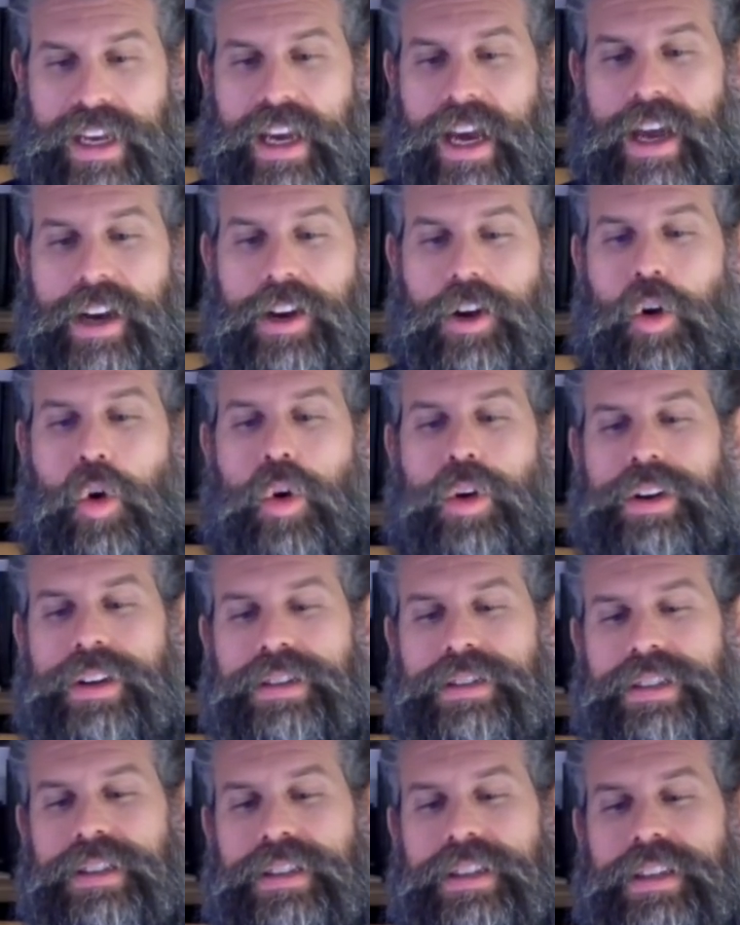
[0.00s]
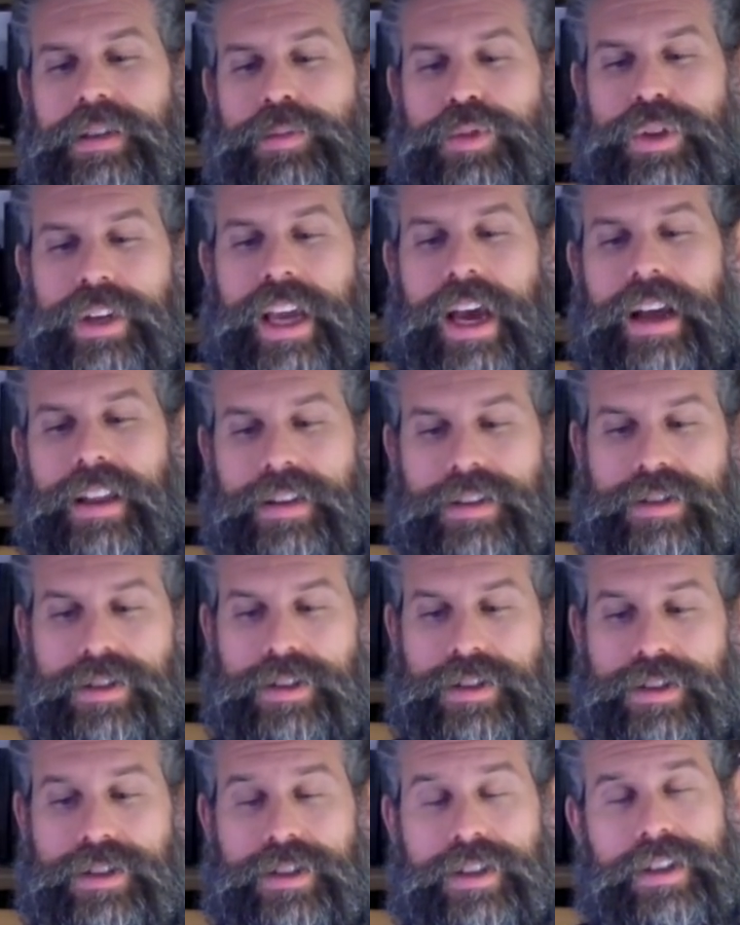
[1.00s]
And according to Hebrew
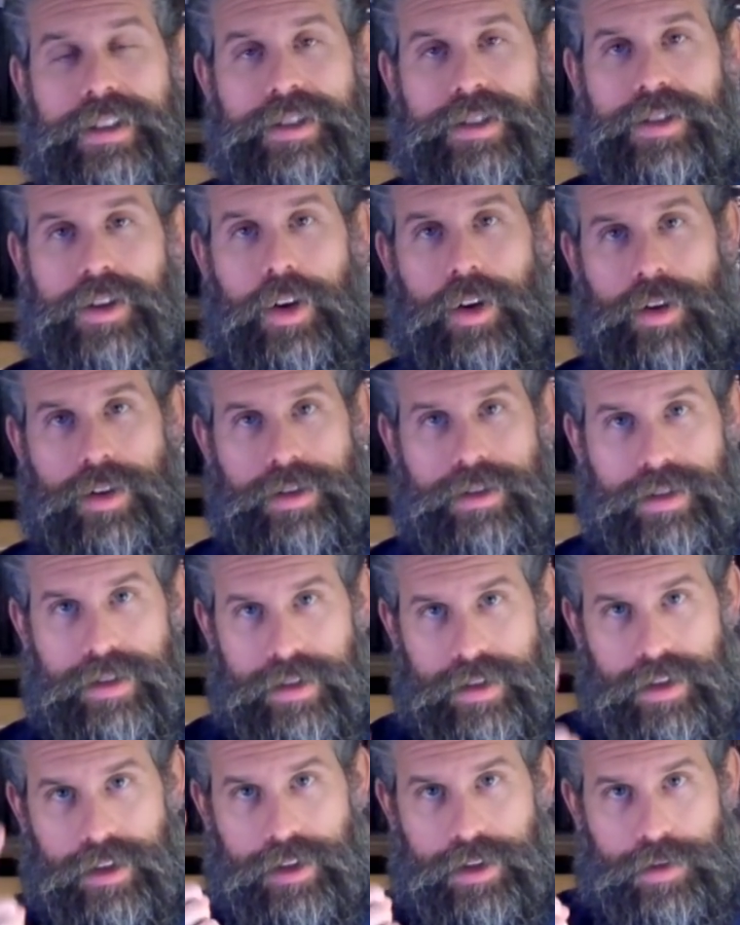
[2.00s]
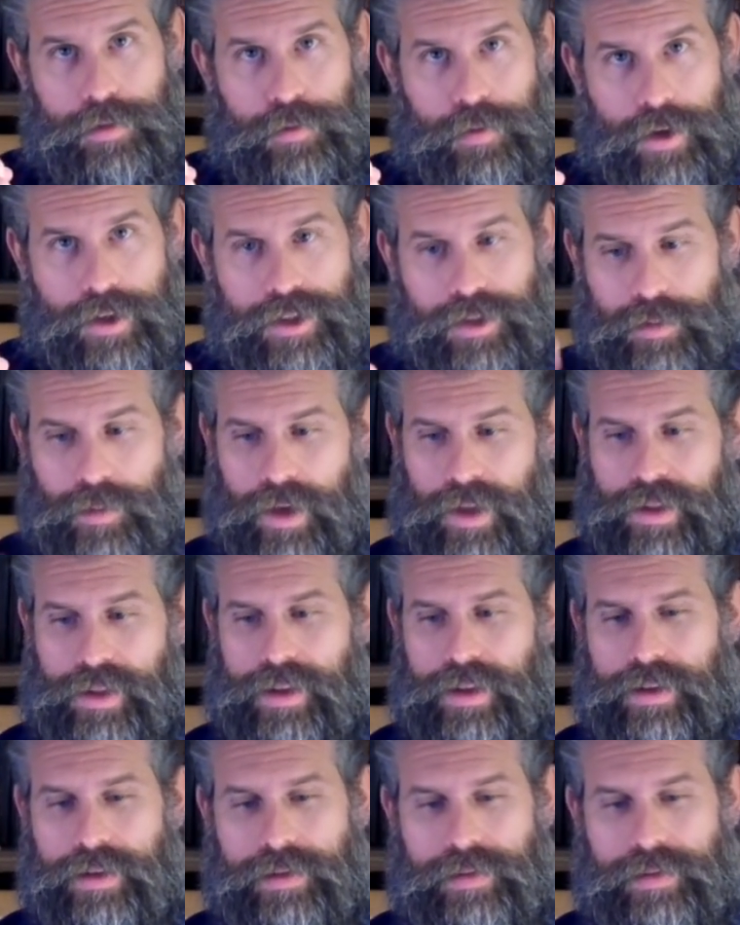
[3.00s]
calendars, it is called the first month.